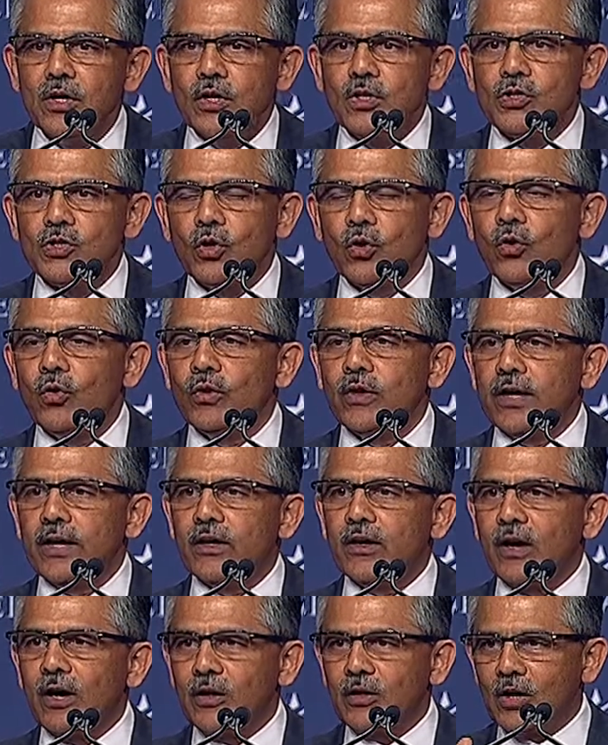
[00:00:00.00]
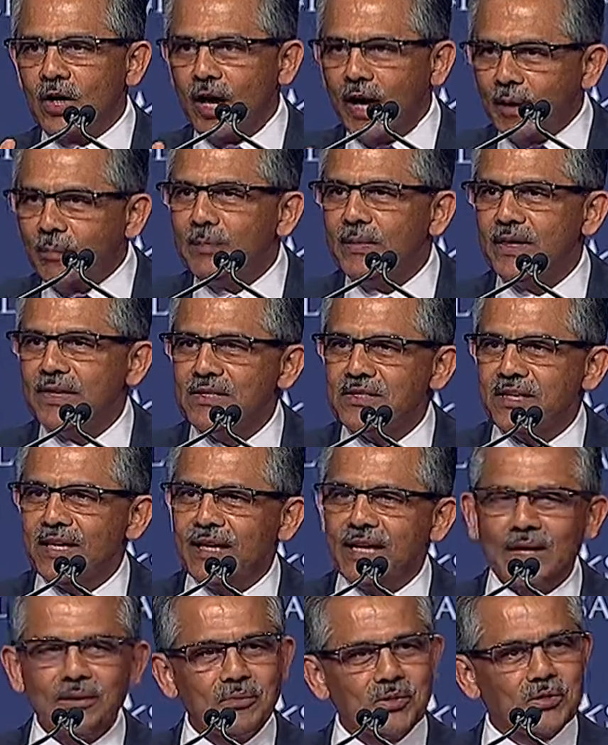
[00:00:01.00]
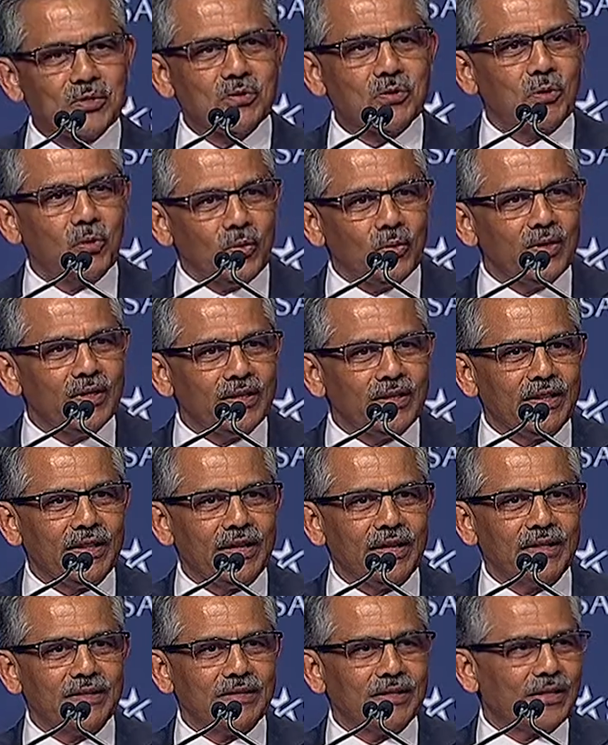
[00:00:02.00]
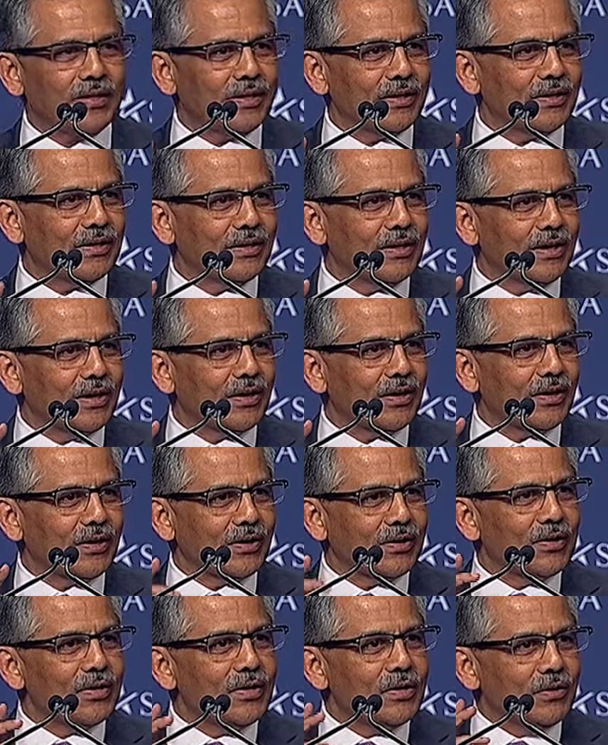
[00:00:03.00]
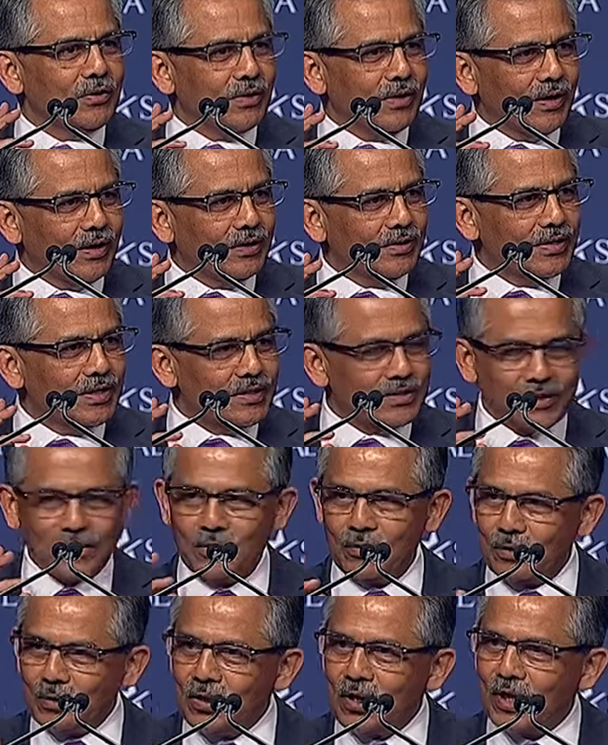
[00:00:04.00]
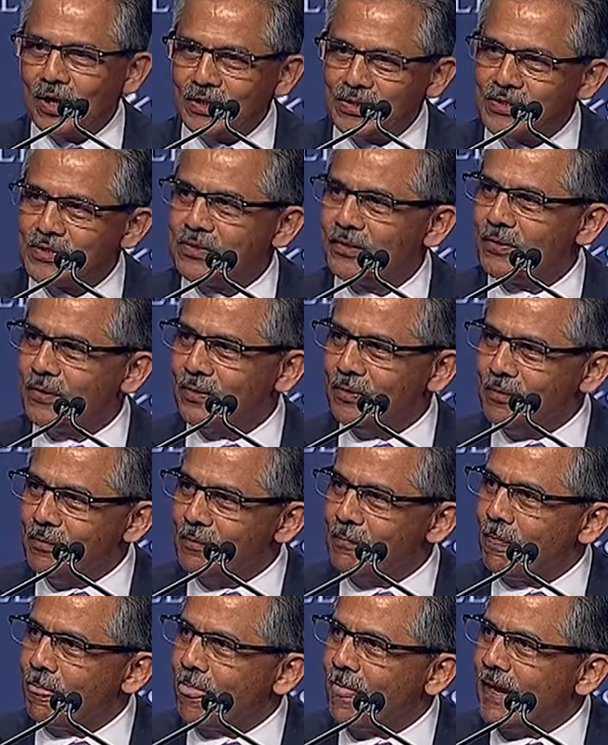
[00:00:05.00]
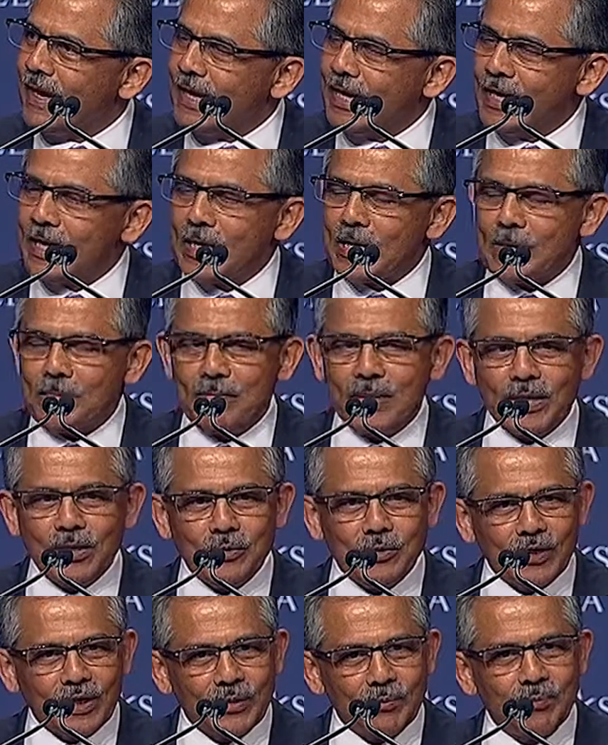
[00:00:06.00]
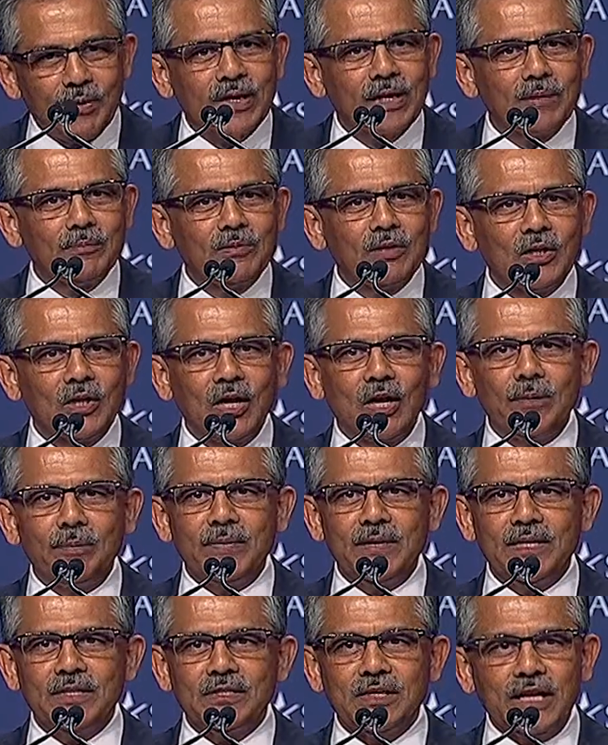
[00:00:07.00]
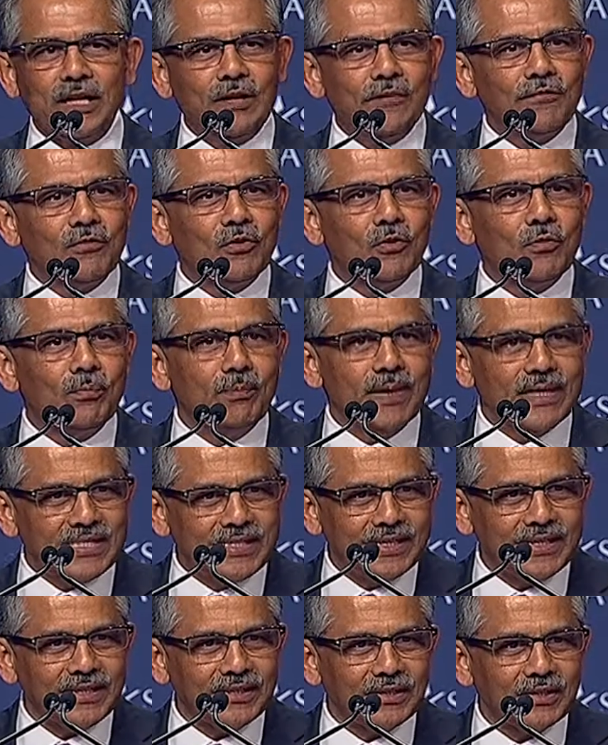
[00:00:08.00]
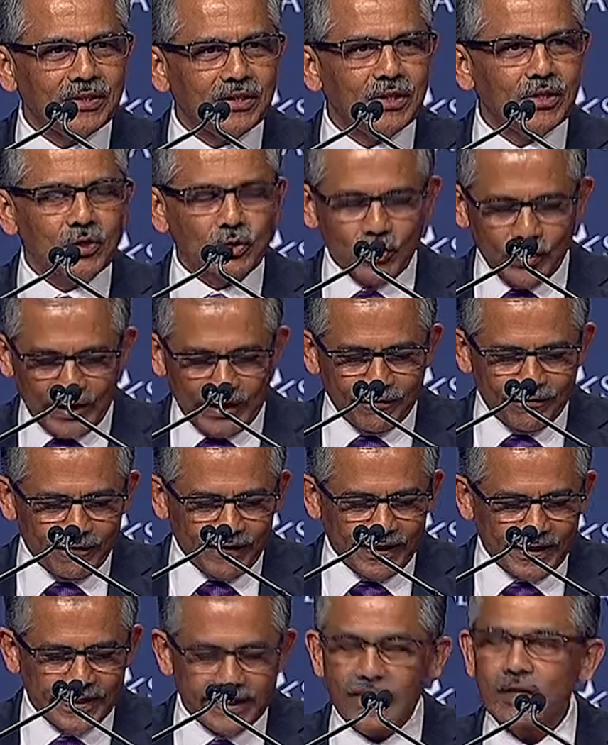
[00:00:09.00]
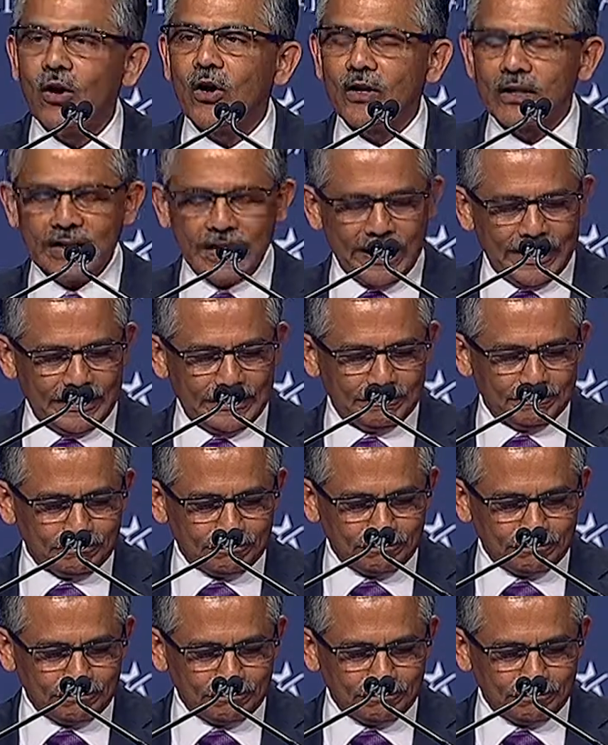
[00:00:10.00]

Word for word: So there are copies, and I was told that uh, are, uh, these are no cost to you, um, and you can pick up the copies, and if you miss it, you can find it online.